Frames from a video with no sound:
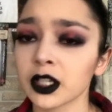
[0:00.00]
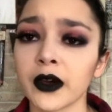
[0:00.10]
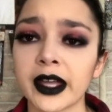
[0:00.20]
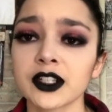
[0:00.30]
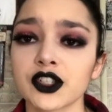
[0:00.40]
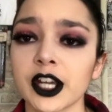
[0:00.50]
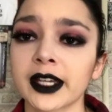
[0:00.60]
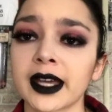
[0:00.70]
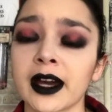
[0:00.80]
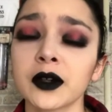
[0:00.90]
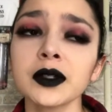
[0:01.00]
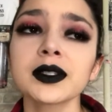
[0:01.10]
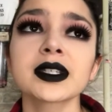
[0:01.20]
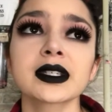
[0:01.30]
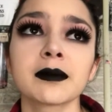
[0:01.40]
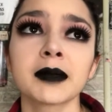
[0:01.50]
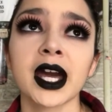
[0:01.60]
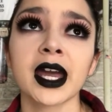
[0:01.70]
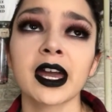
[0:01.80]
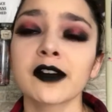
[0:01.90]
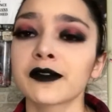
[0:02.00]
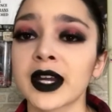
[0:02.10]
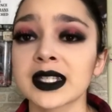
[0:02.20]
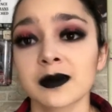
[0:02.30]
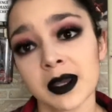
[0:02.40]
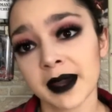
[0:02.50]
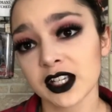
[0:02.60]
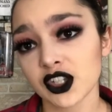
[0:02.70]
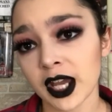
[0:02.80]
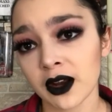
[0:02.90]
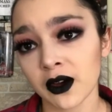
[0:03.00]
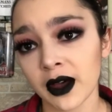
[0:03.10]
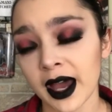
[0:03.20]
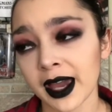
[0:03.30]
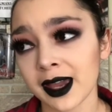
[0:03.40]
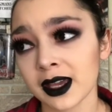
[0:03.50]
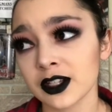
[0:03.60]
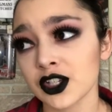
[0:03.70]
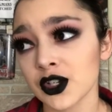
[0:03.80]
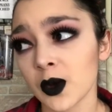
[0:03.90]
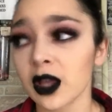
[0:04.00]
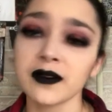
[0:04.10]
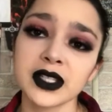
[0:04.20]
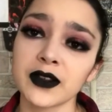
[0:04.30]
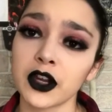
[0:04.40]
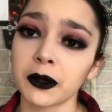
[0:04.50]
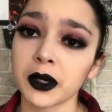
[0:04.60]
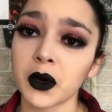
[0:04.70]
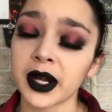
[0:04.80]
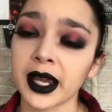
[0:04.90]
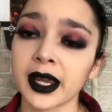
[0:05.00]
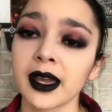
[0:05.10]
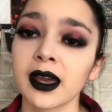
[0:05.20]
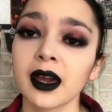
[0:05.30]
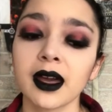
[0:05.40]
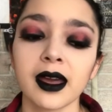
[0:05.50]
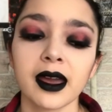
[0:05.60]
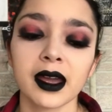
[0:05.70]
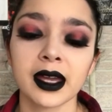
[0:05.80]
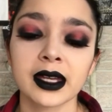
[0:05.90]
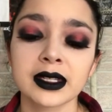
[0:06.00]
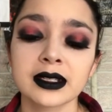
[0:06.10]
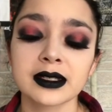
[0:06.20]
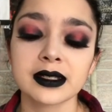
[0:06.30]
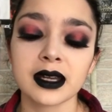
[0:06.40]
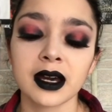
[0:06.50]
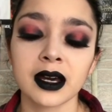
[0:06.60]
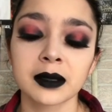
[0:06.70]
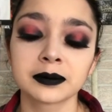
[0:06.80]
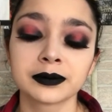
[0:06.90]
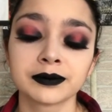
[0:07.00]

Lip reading: Go ahead and check out my friend's BMX channel. I do all of his video recording, and I